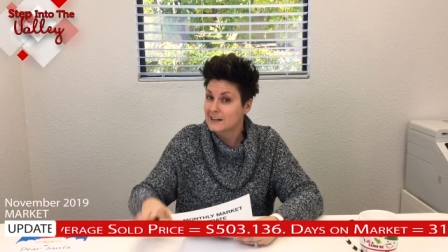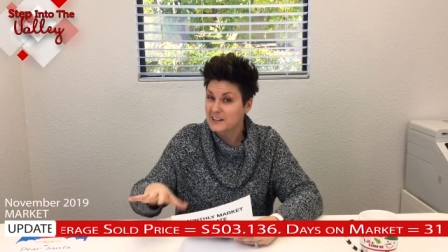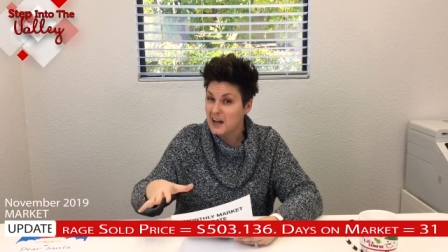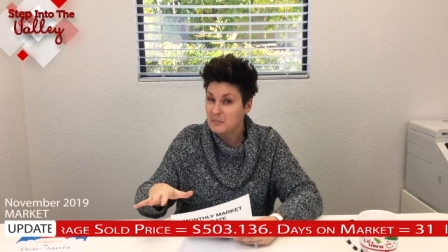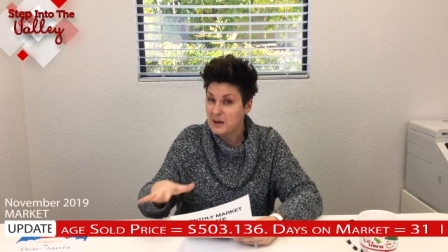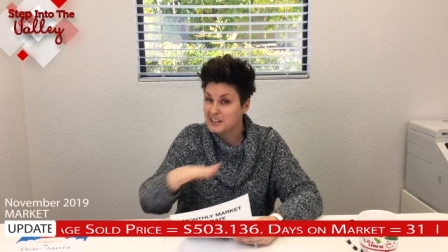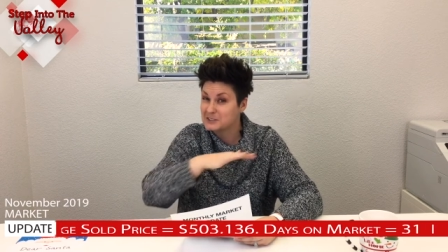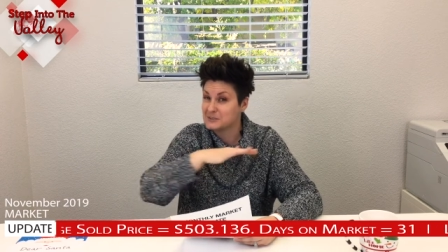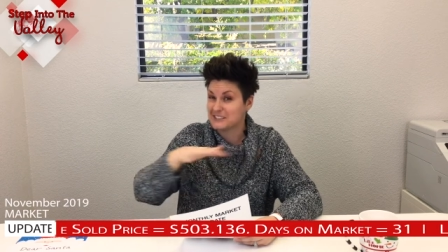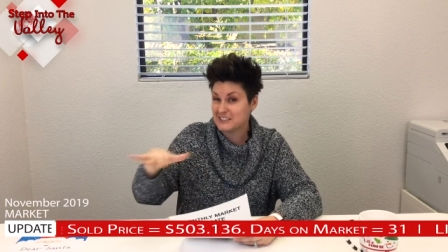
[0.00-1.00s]
Not
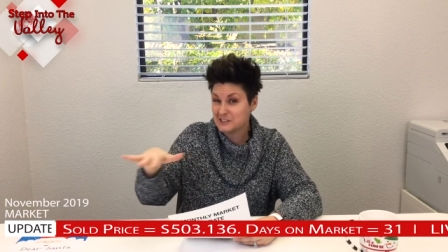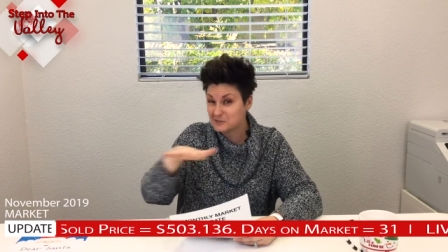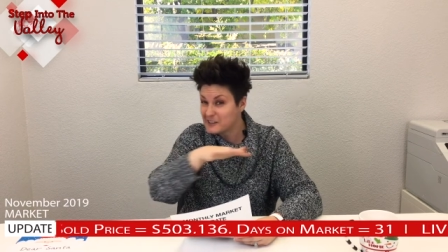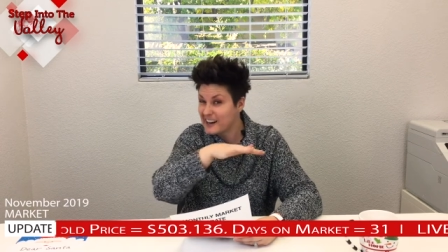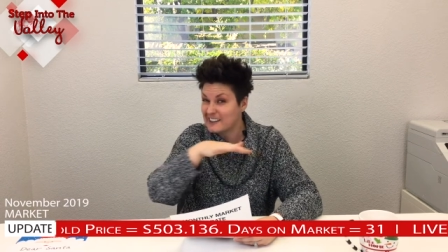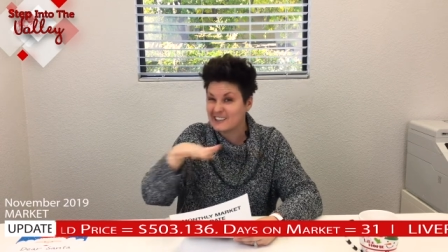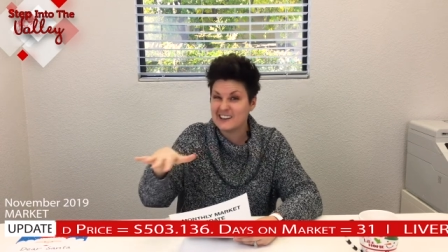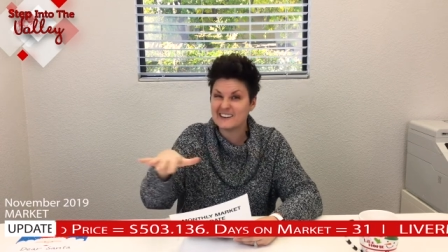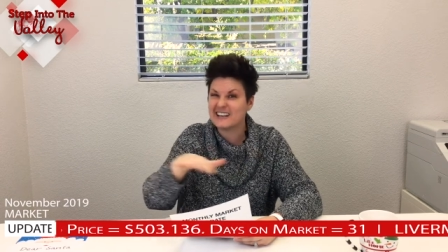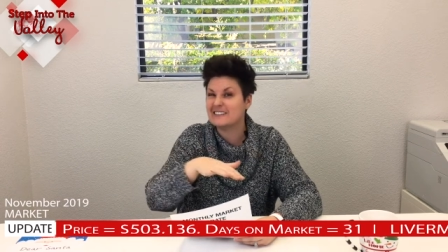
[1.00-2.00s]
much, we're still right
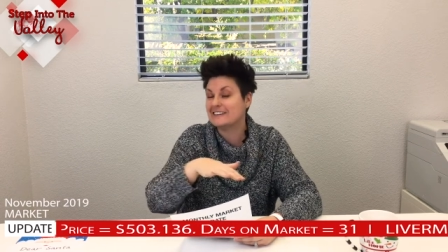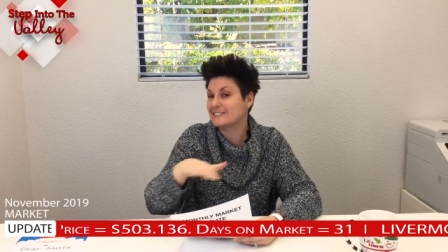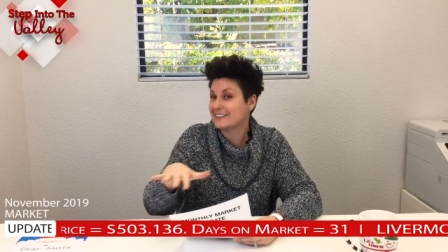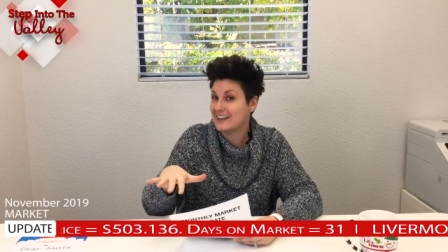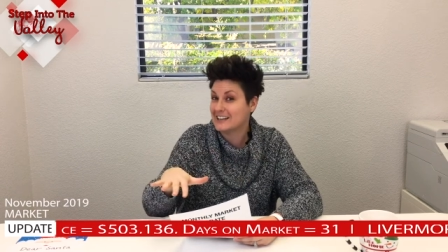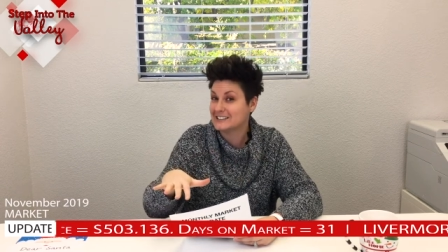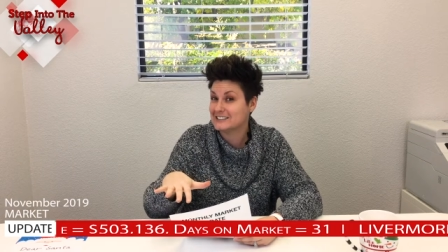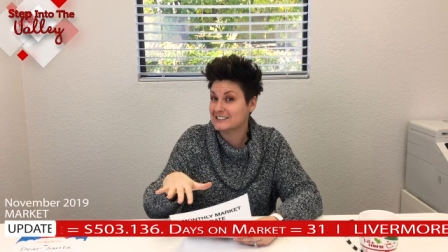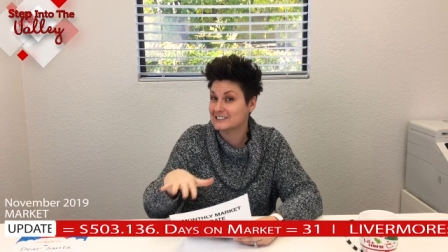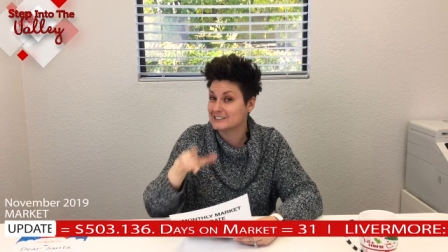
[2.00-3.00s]
there even with
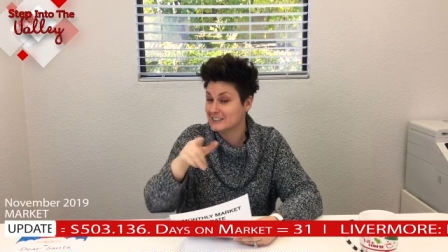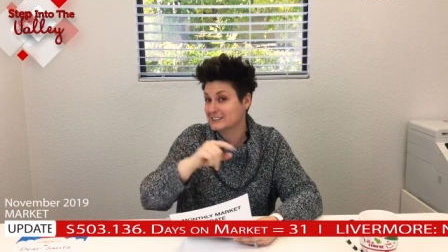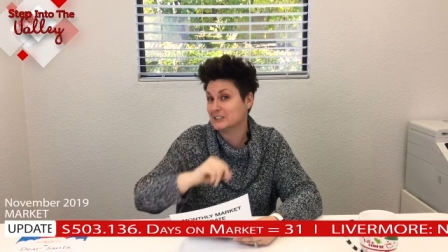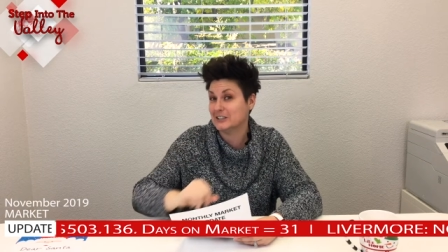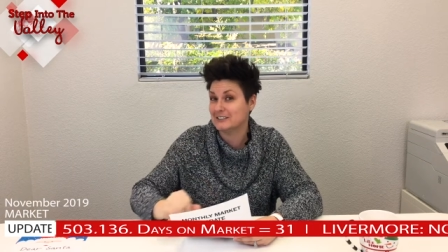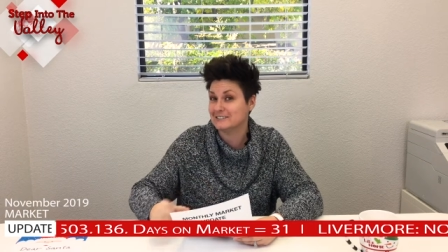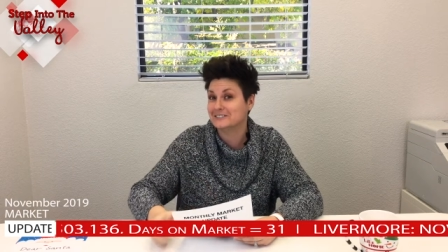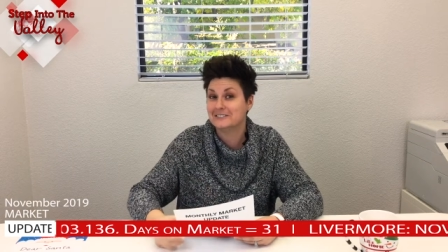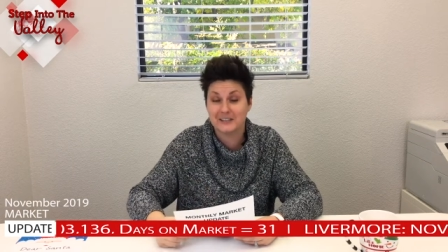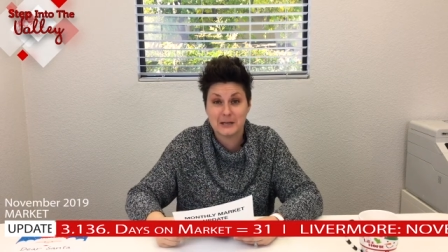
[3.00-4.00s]
last year, so that's good.
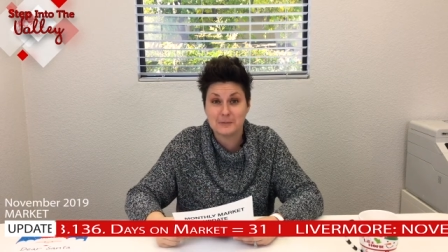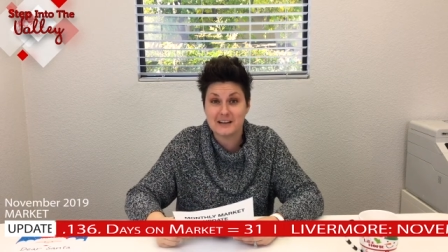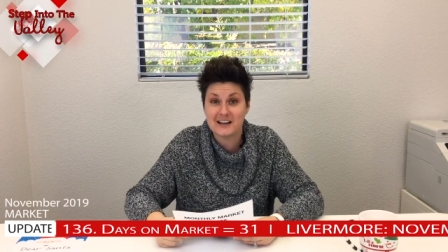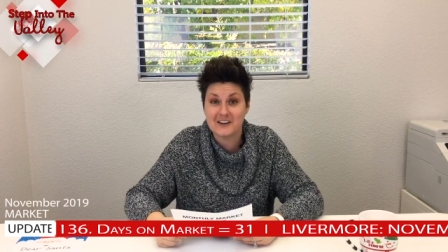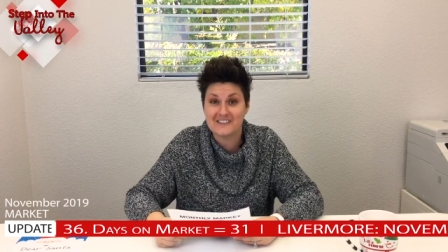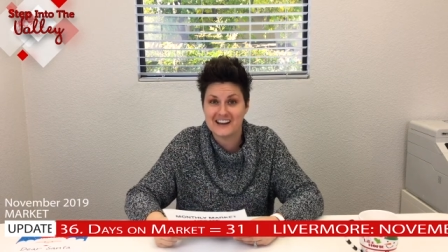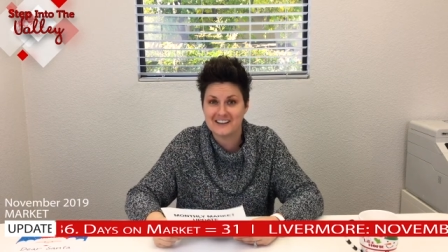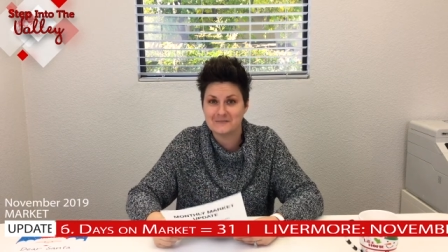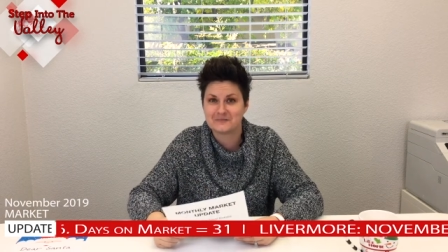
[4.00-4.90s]
We'll keep an eye on that.